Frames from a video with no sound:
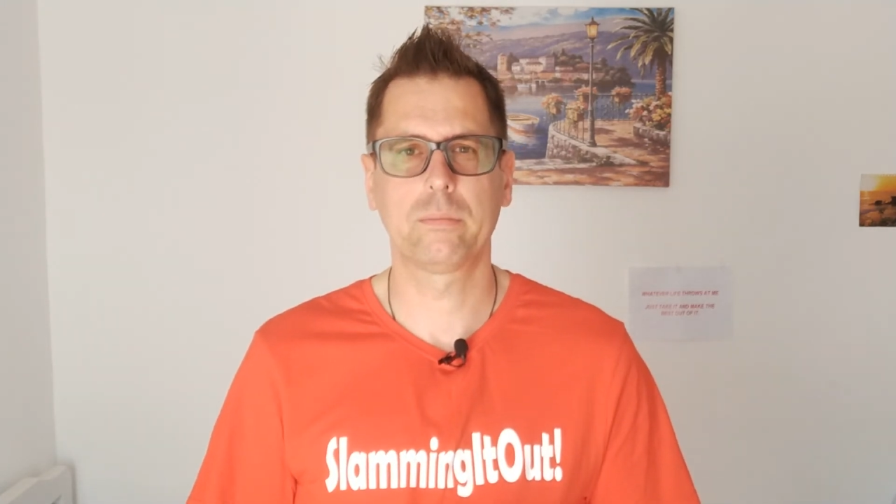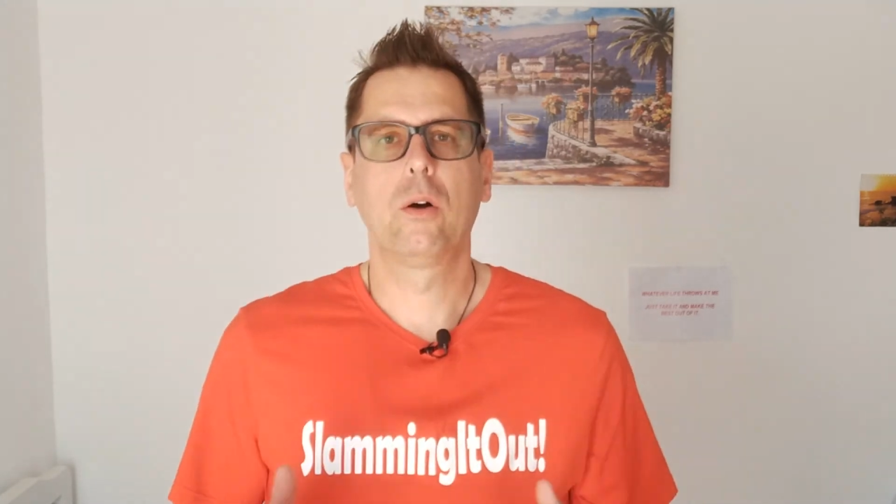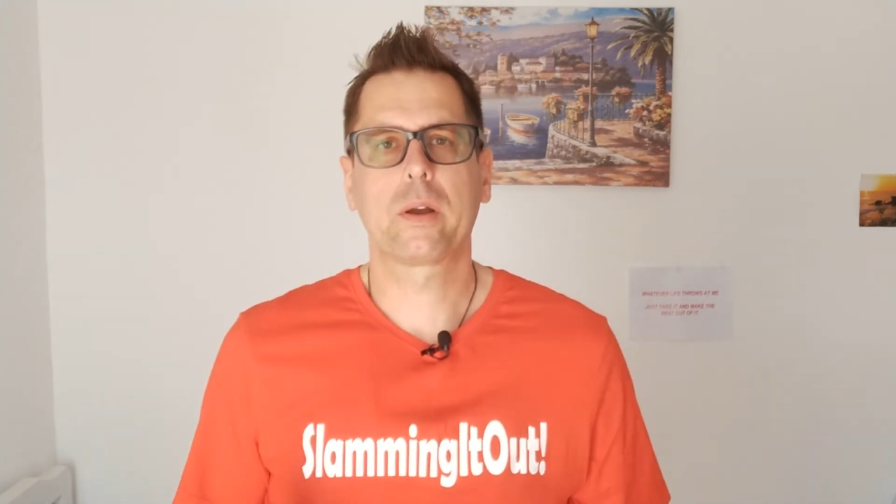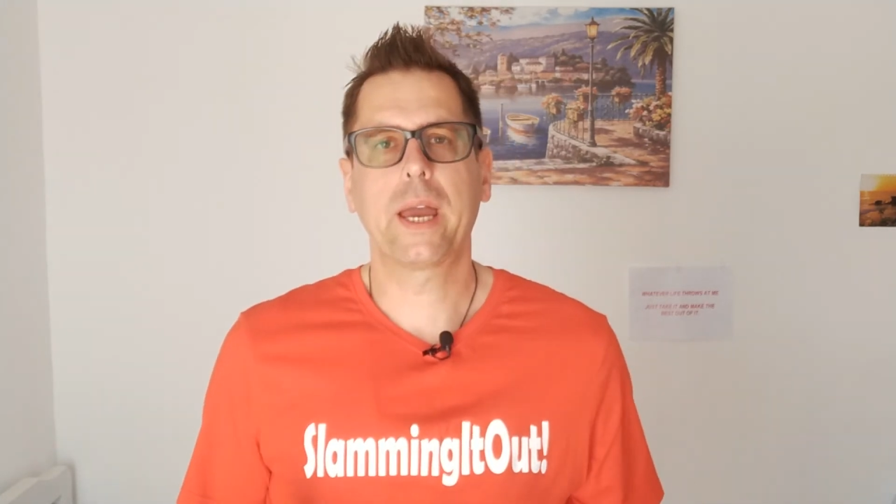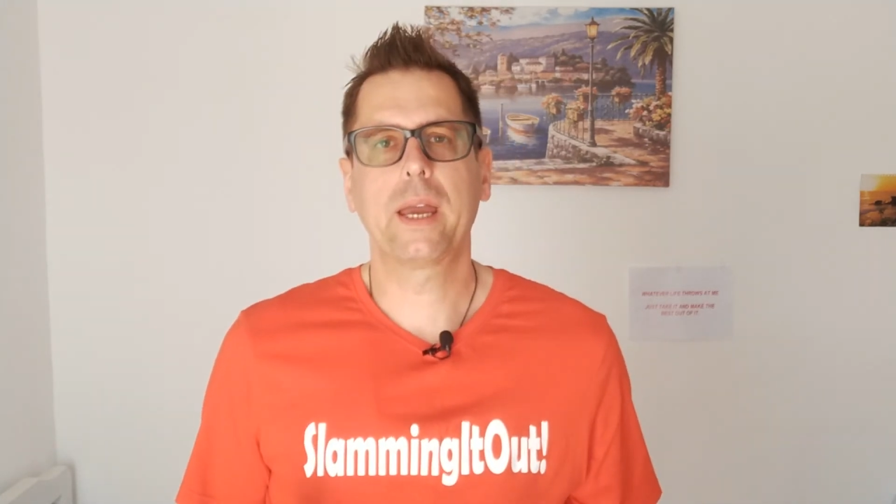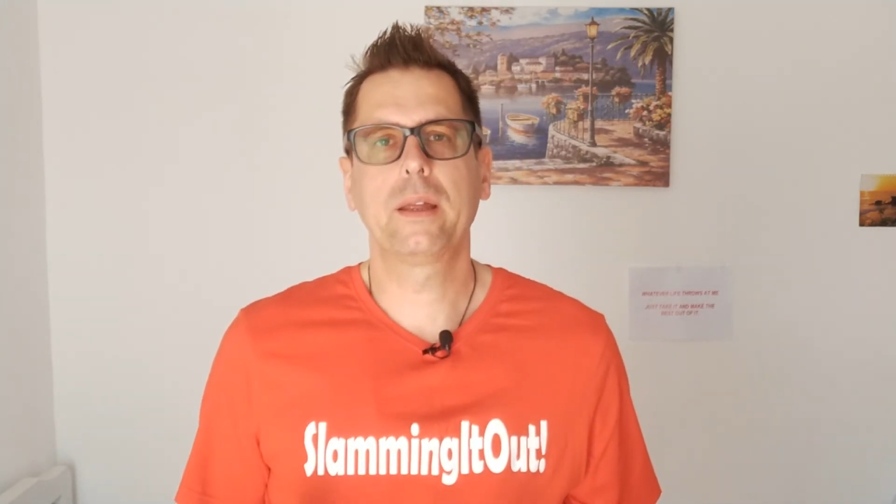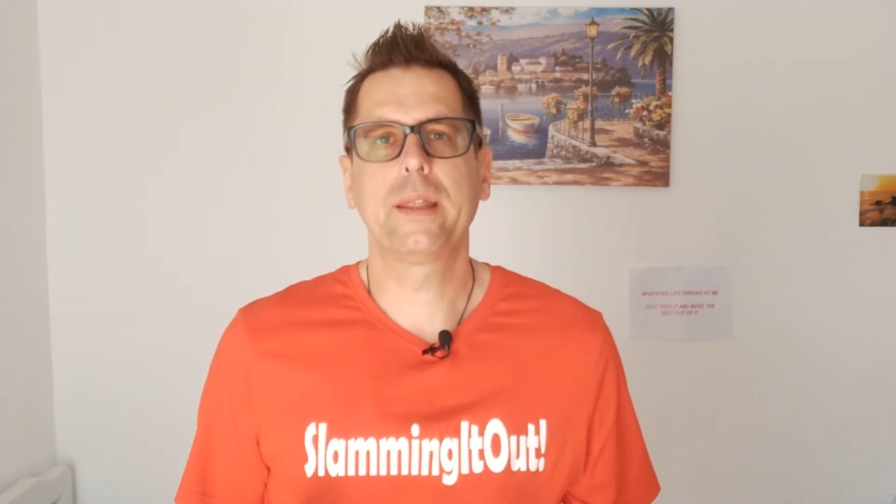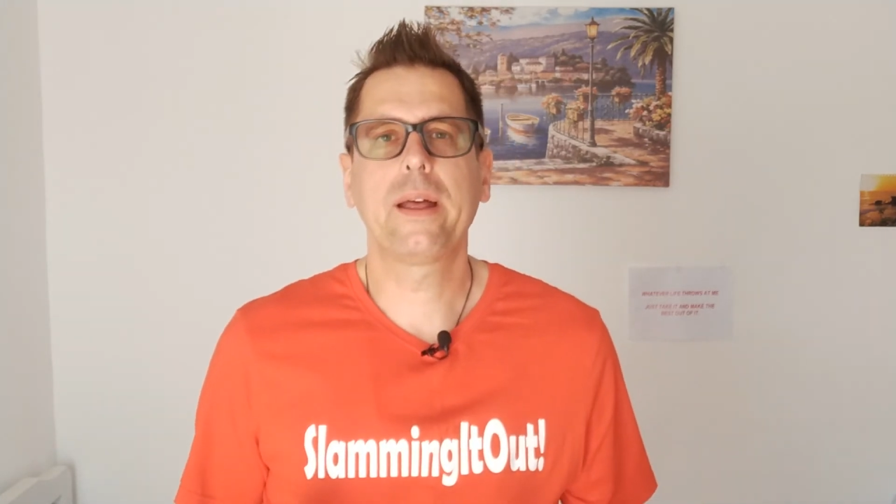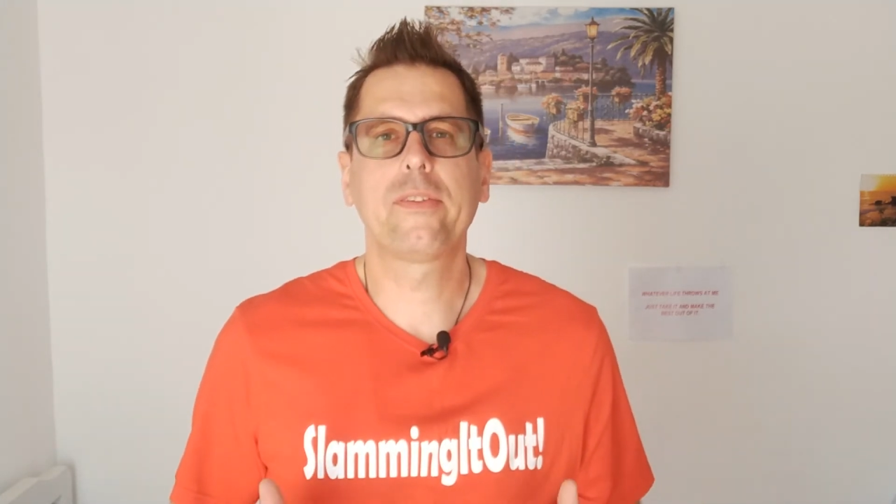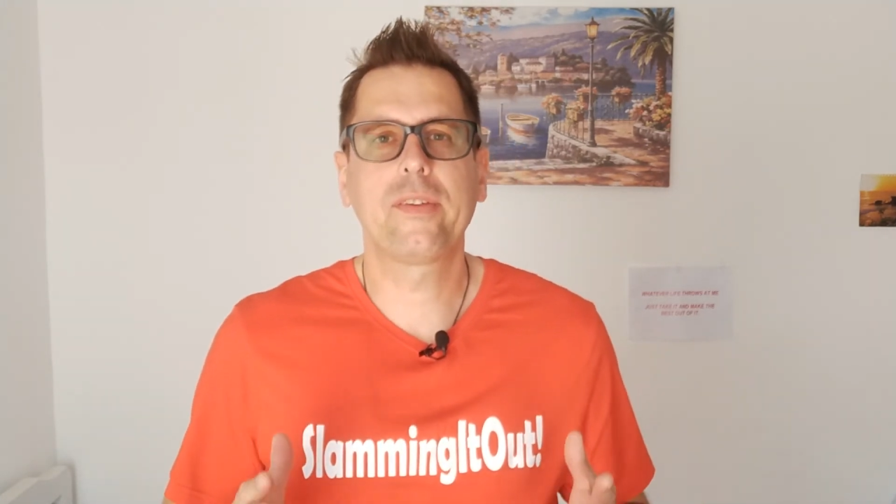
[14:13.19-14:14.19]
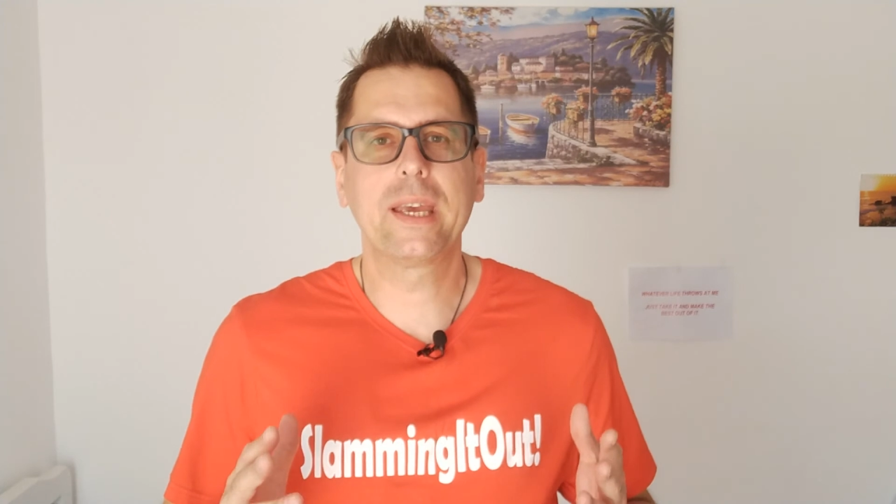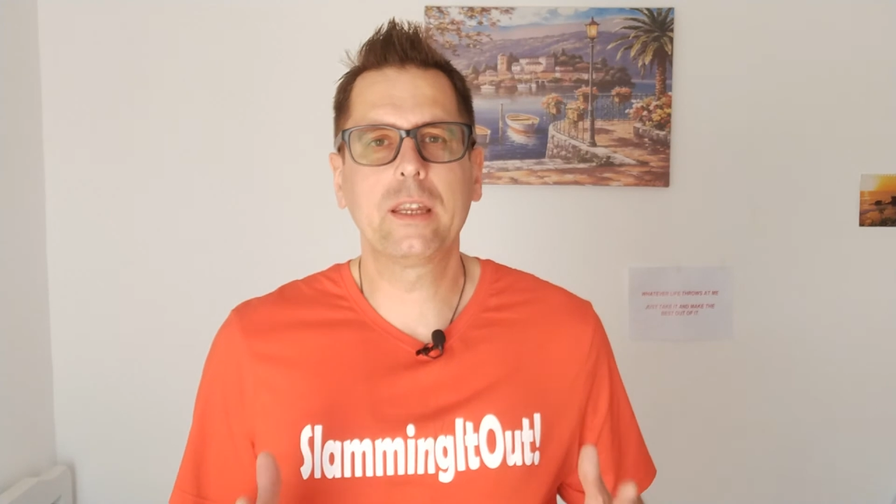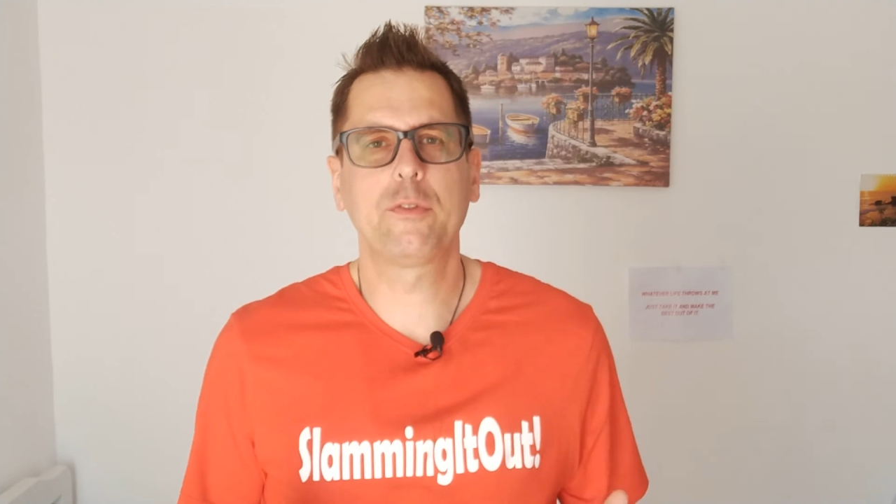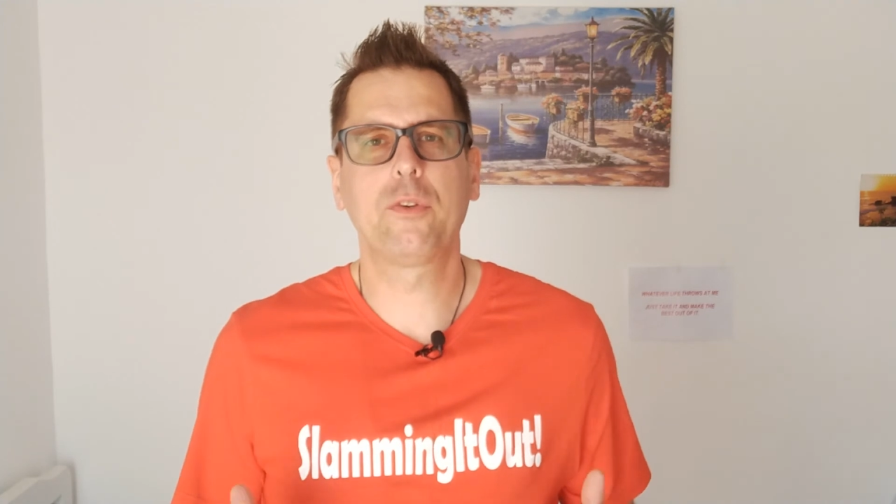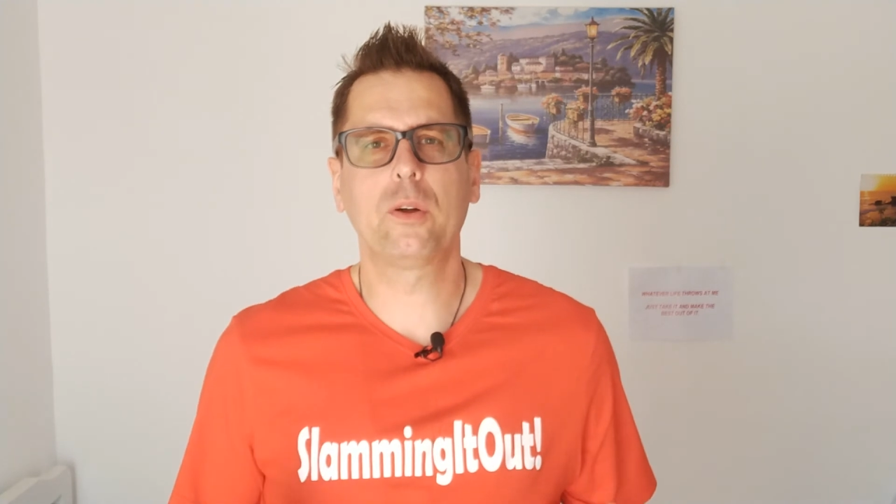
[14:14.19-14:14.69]
Okay, that's
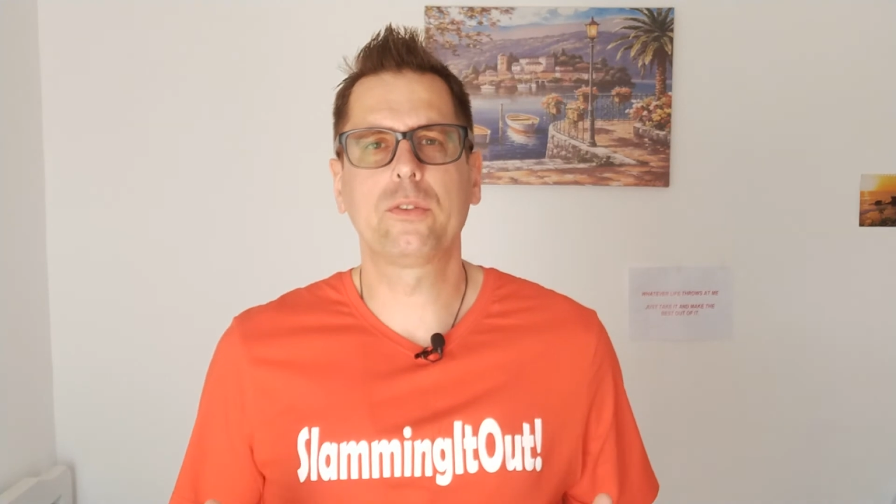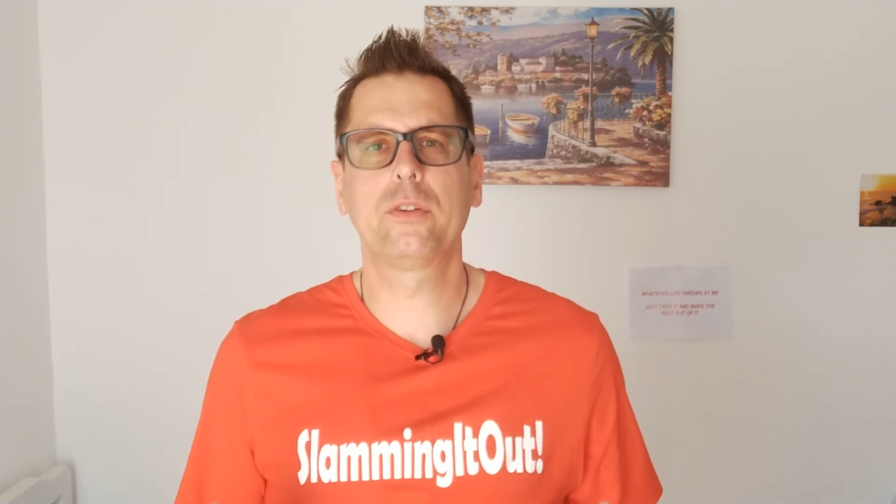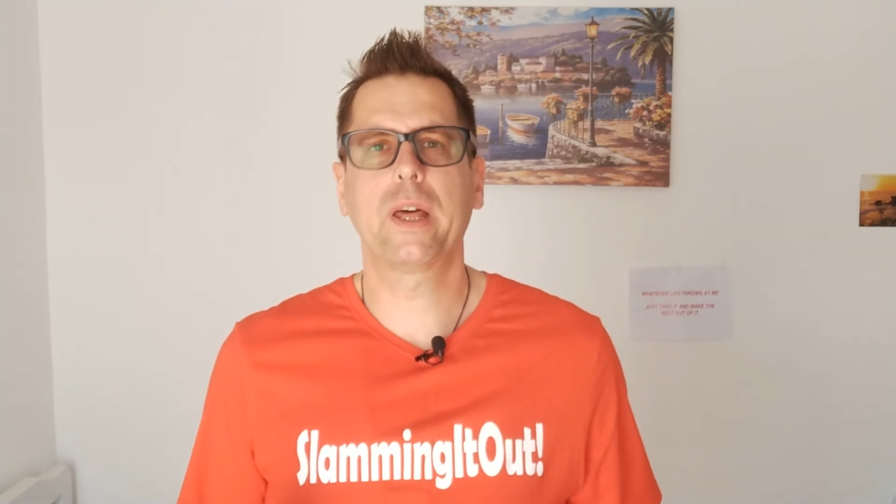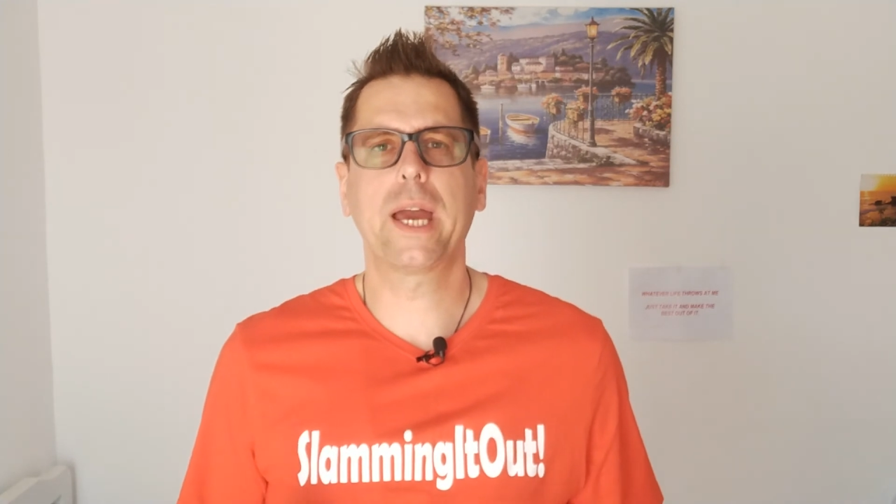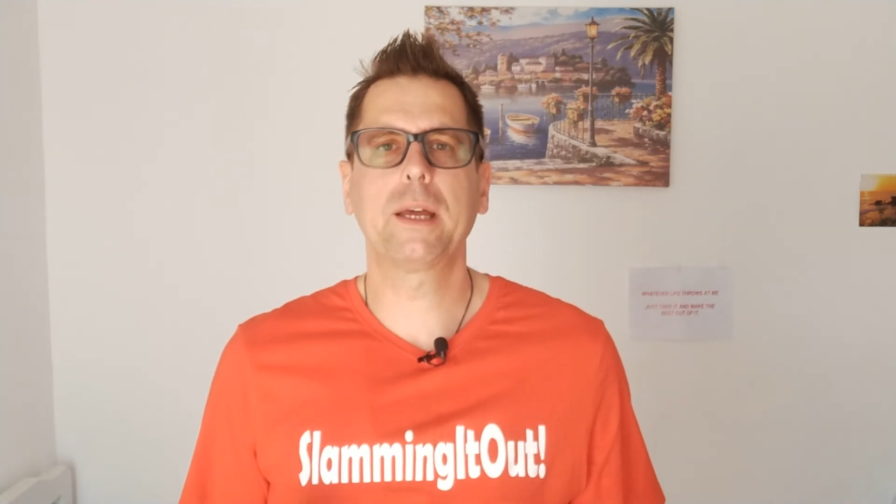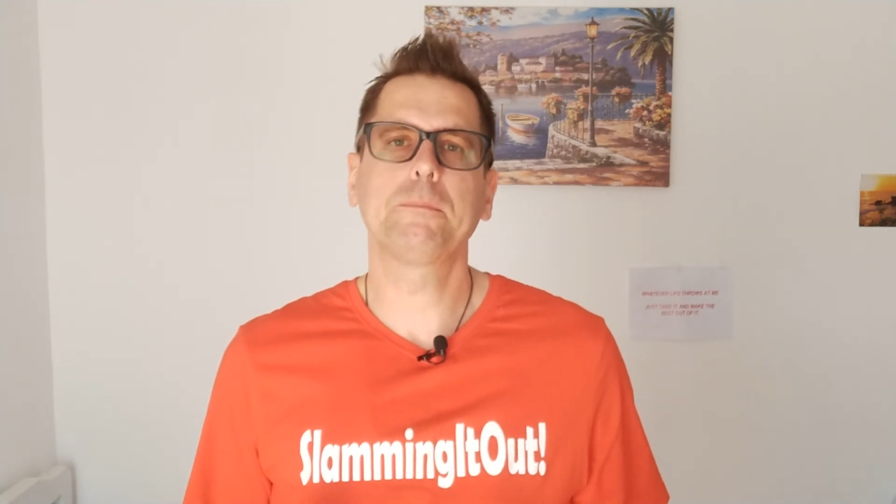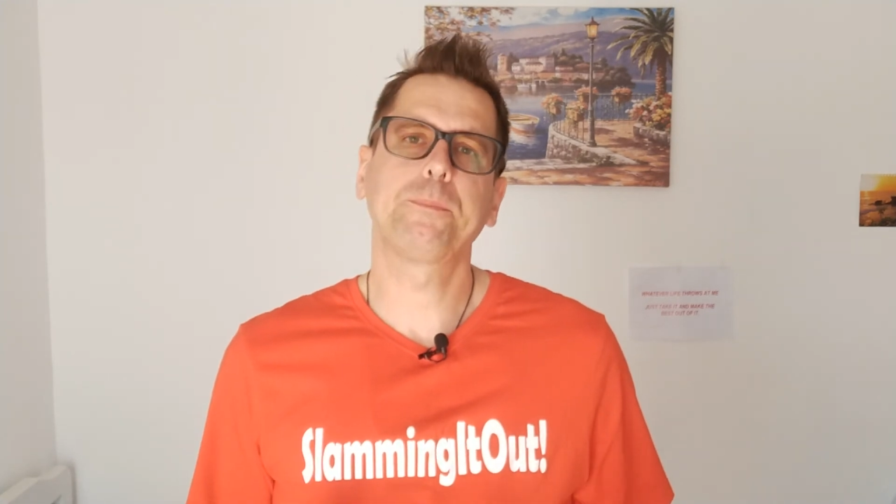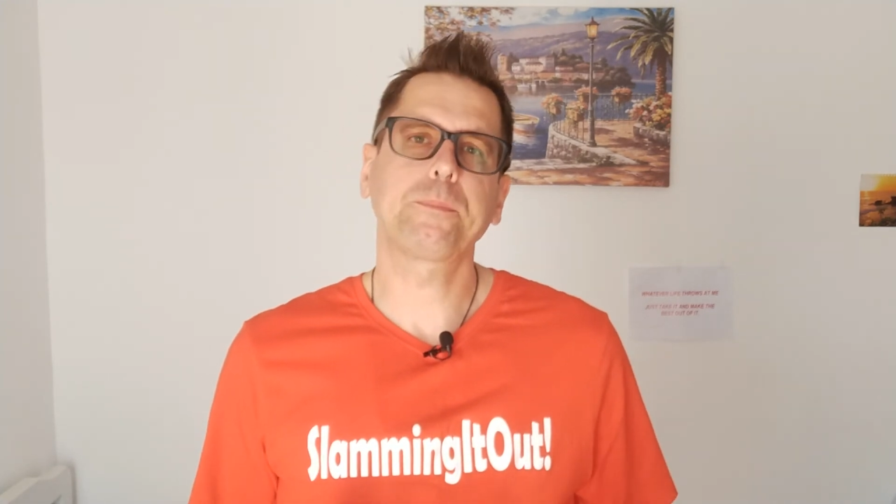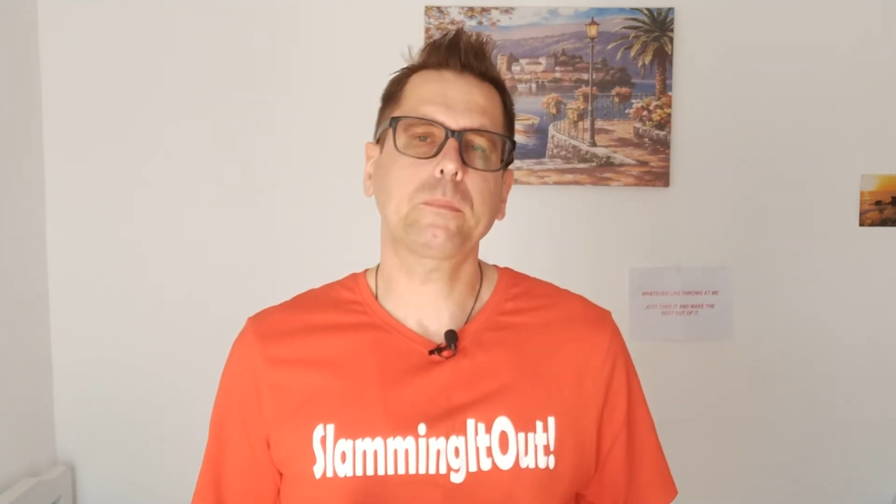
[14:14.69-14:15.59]
it for today.